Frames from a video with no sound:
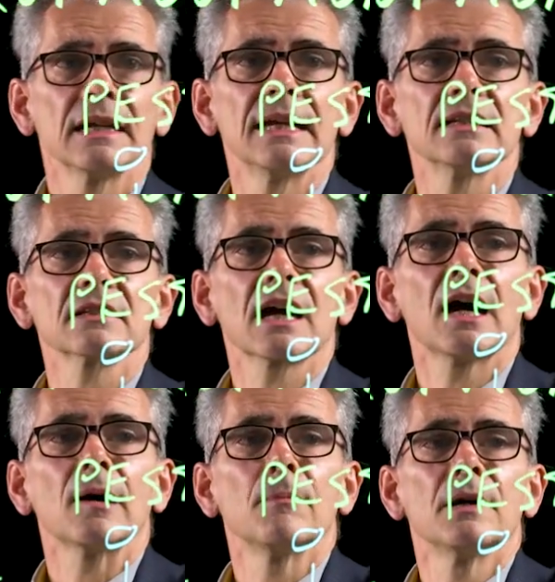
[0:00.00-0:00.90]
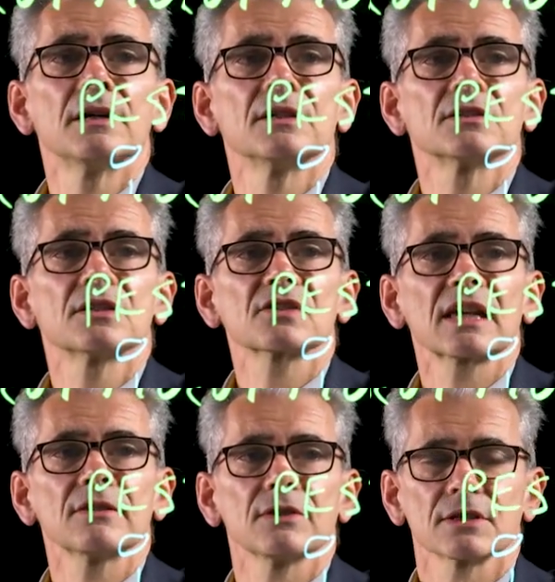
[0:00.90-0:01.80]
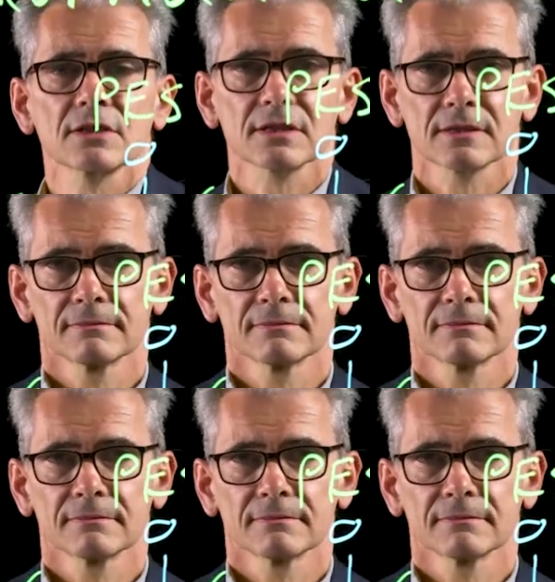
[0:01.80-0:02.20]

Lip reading: It has come to save us.